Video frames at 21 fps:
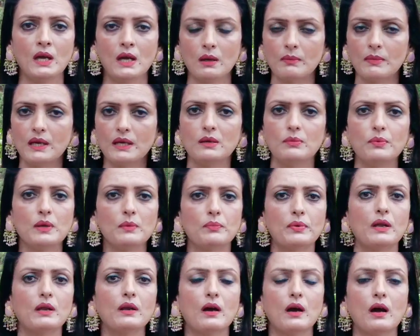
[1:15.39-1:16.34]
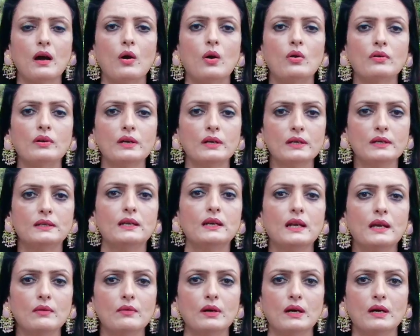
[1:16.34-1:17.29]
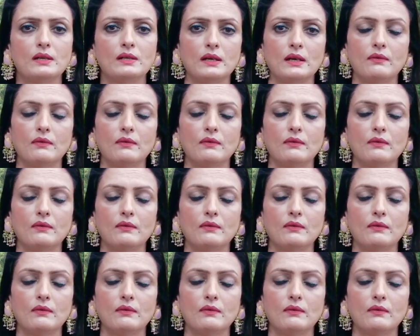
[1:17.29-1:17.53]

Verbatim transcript: Many people are already delivered.